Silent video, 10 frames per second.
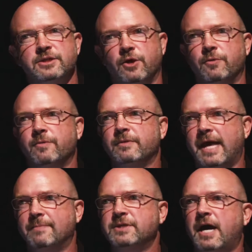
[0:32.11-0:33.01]
So
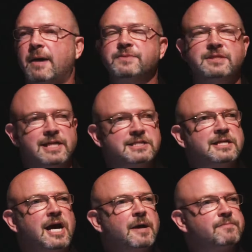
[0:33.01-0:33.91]
laptops,
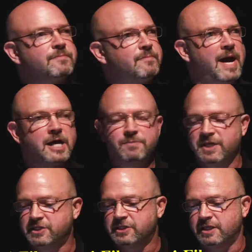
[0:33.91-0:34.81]
desktop, Mac,
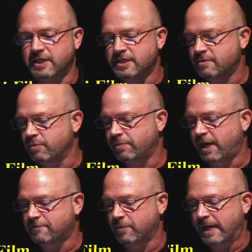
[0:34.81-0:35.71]
PC, we're
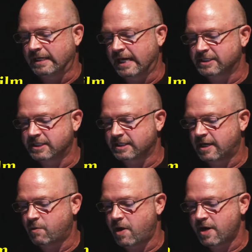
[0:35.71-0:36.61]
platform agnostic
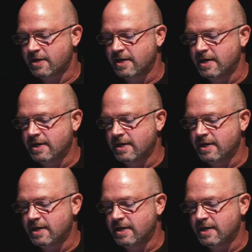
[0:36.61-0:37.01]
that way.